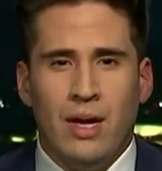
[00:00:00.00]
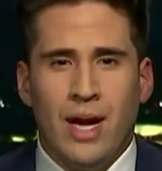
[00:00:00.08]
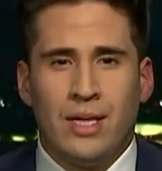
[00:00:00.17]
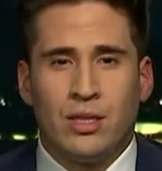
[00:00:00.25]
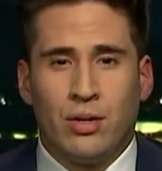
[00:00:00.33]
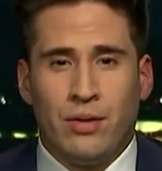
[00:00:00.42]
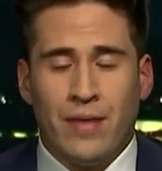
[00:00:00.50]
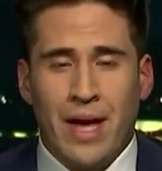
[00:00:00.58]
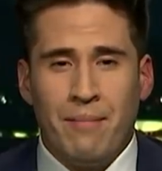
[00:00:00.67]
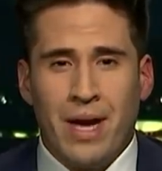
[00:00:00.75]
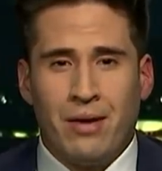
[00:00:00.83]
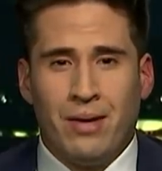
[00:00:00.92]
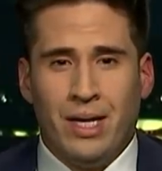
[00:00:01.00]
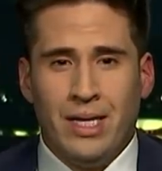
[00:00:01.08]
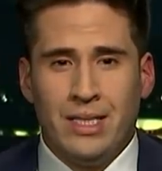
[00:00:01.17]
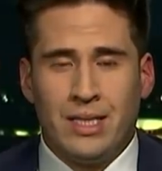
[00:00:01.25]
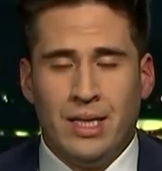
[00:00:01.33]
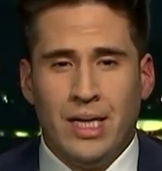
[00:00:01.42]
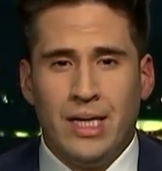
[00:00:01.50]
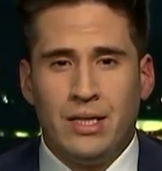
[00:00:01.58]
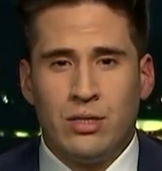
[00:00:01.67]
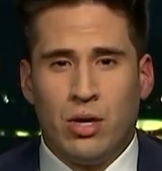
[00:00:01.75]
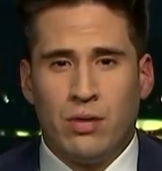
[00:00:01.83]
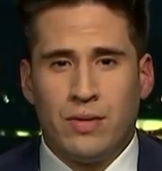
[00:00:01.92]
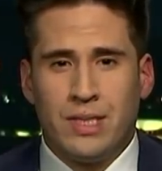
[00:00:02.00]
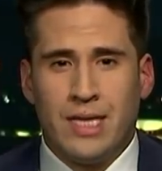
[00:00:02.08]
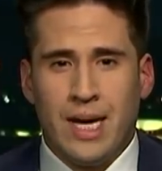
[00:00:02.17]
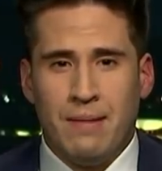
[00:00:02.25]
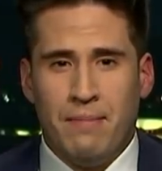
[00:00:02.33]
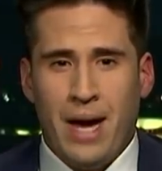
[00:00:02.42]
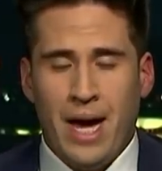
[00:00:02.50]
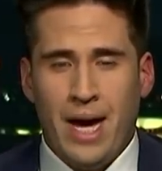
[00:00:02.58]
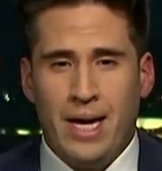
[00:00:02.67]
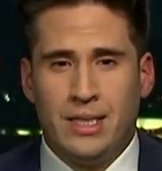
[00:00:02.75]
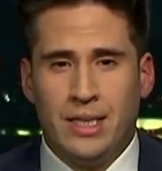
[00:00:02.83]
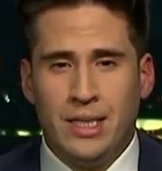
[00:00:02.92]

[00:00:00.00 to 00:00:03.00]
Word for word: Anton, on that matter, at least leaders on the same page.